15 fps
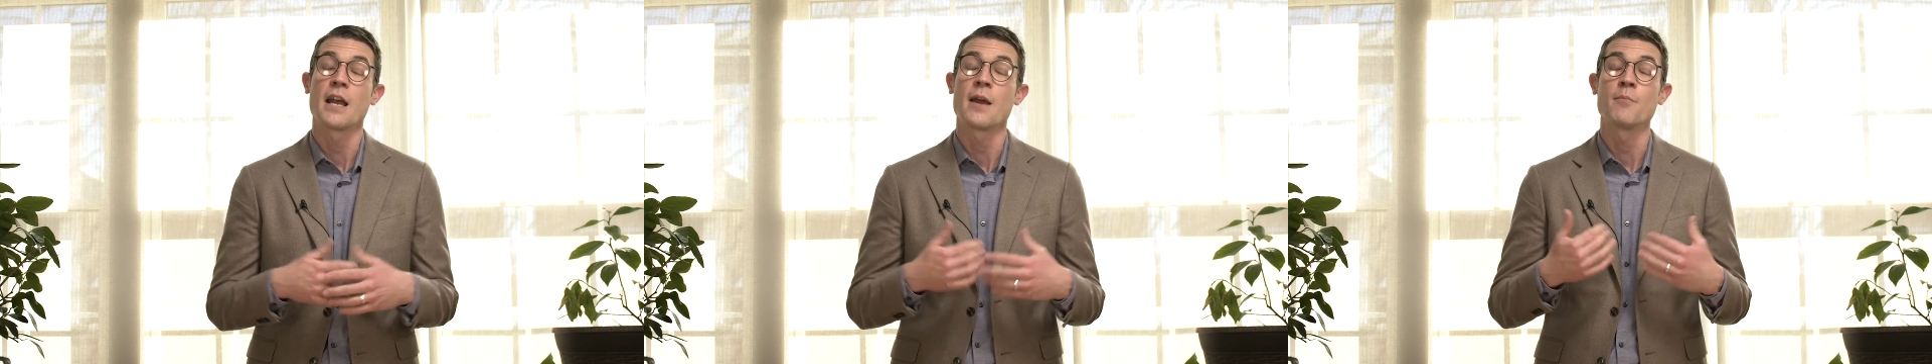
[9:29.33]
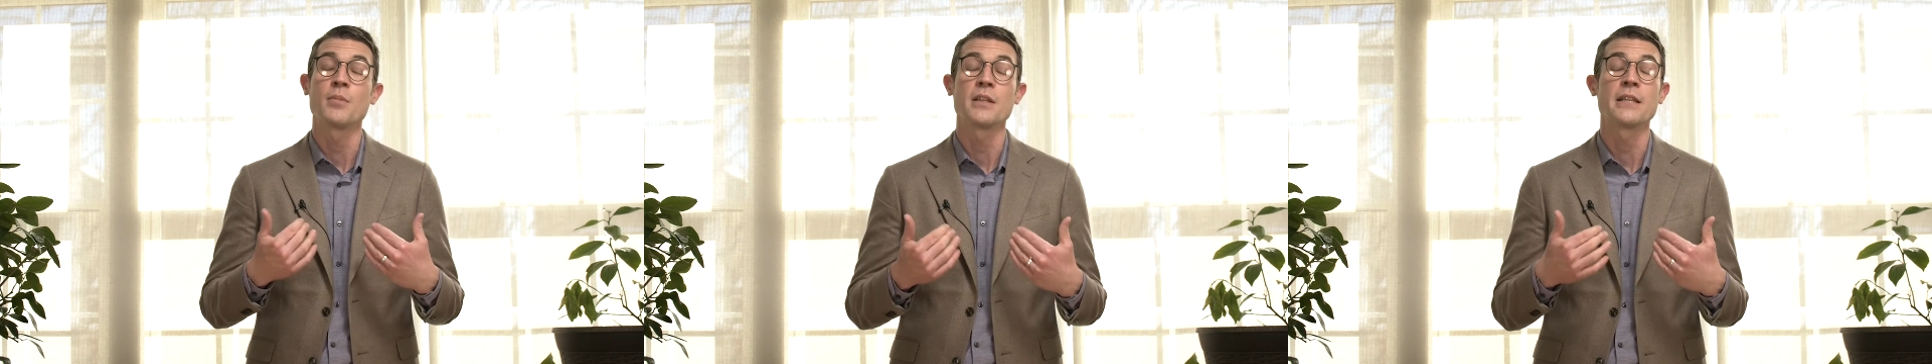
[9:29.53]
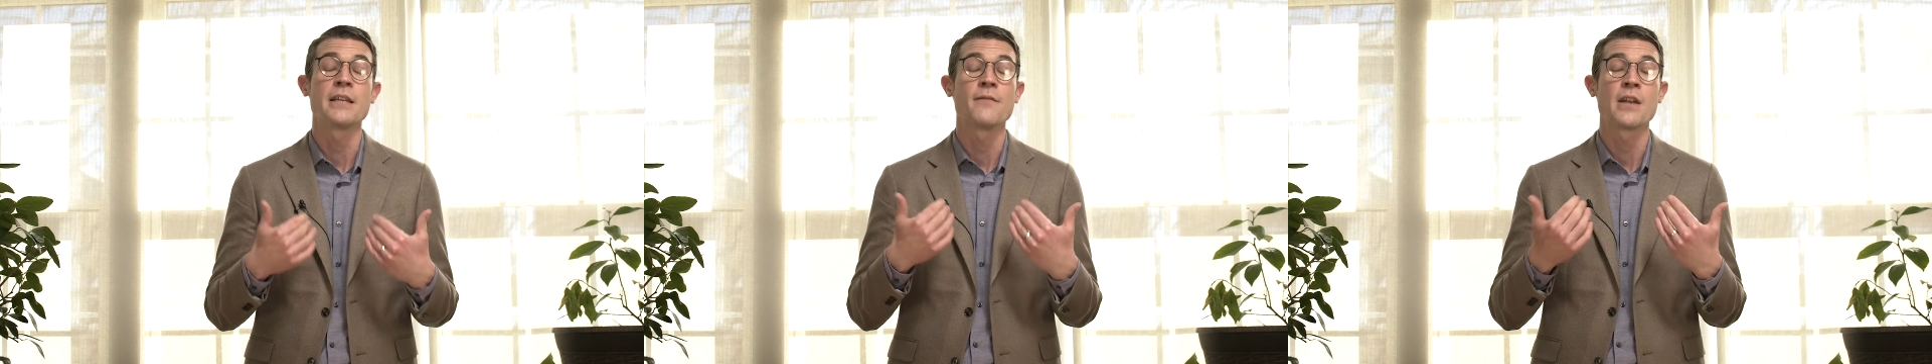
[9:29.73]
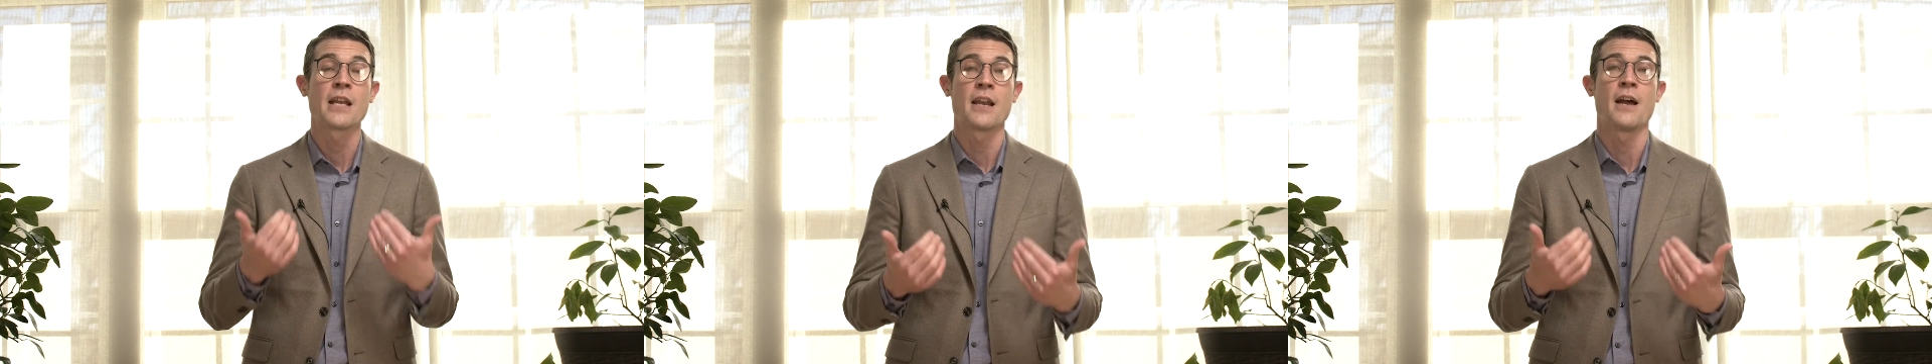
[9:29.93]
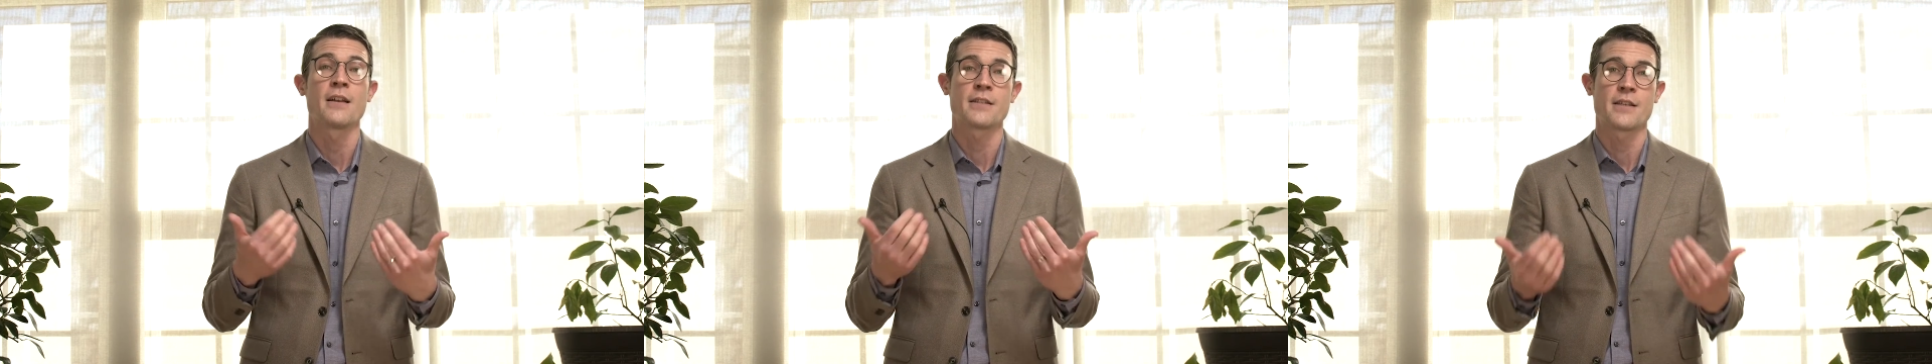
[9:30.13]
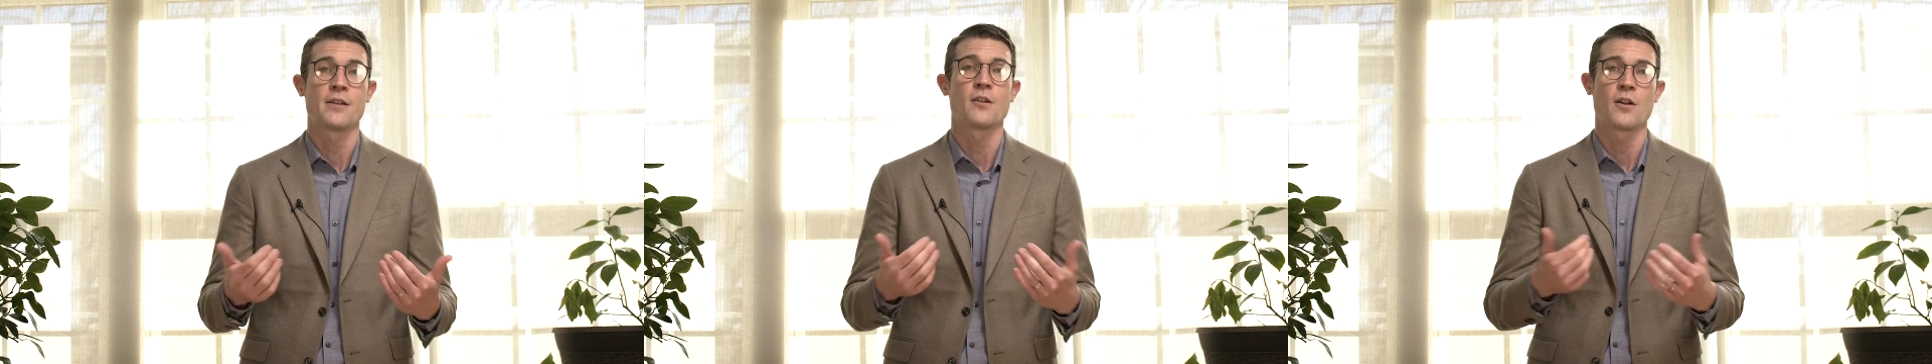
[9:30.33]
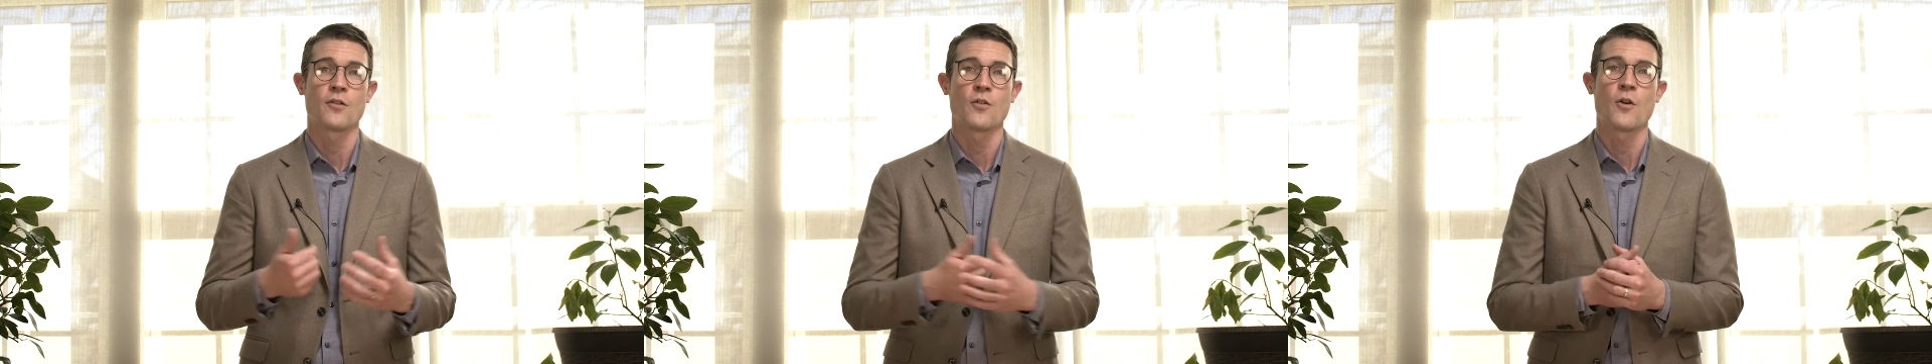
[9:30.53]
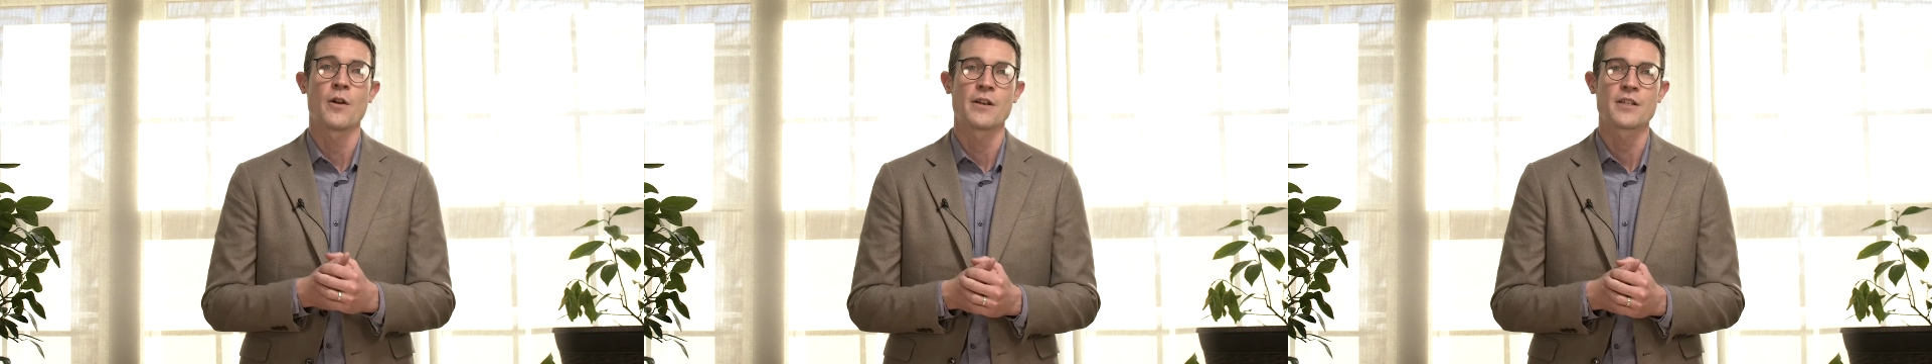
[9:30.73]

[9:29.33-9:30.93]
and believing in us here at Growing